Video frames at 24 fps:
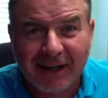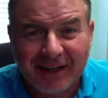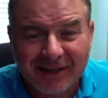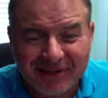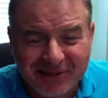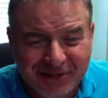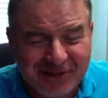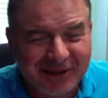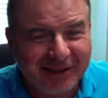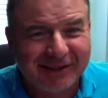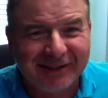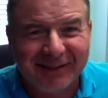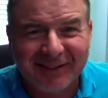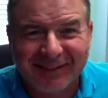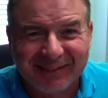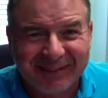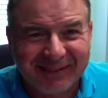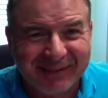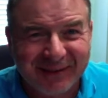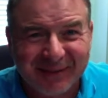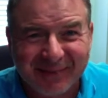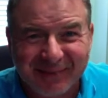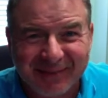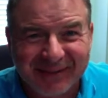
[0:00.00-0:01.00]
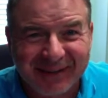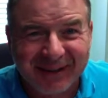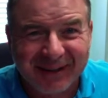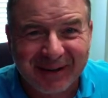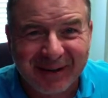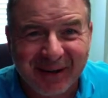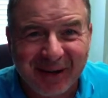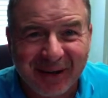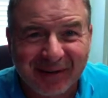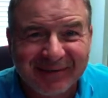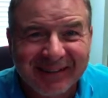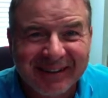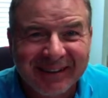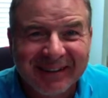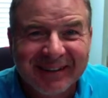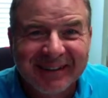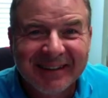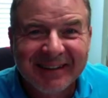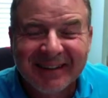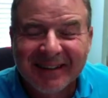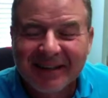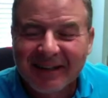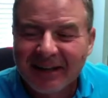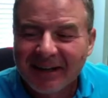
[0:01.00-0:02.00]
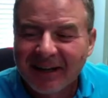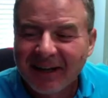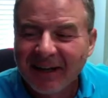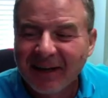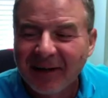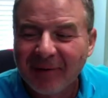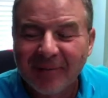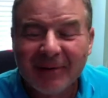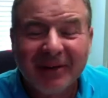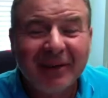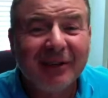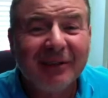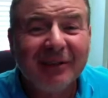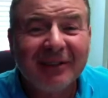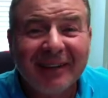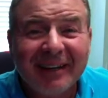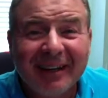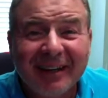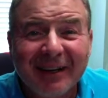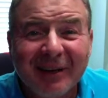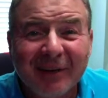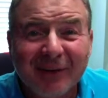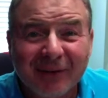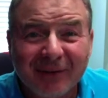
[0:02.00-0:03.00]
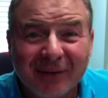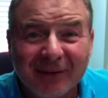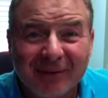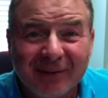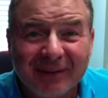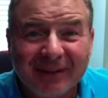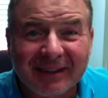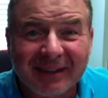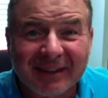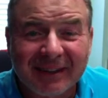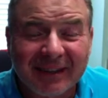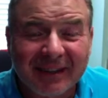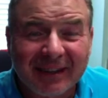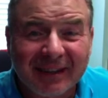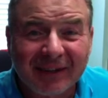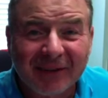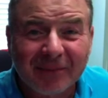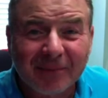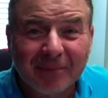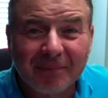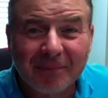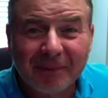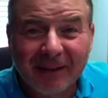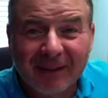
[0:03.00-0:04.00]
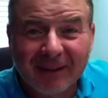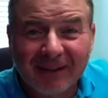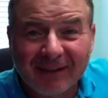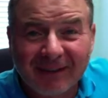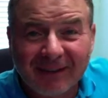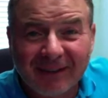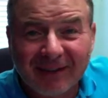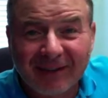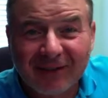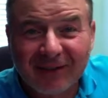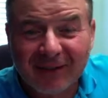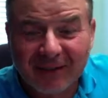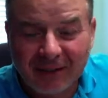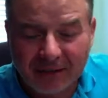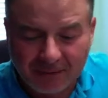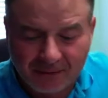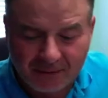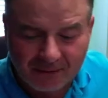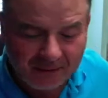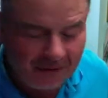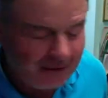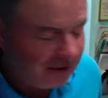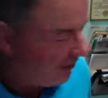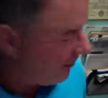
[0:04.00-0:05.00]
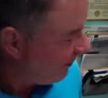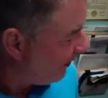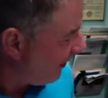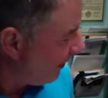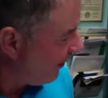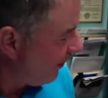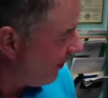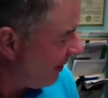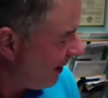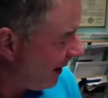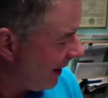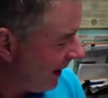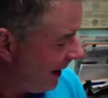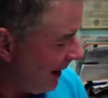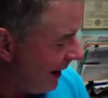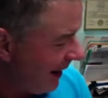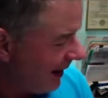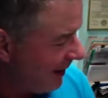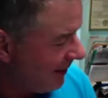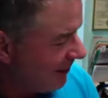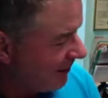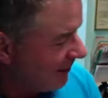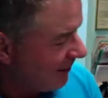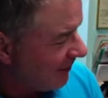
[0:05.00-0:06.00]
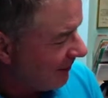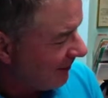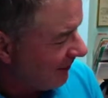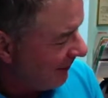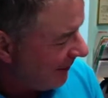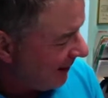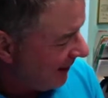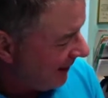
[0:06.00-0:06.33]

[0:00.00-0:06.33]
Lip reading: shut this dumb thing off because it hears everything and it's listening through this. Now, what I can do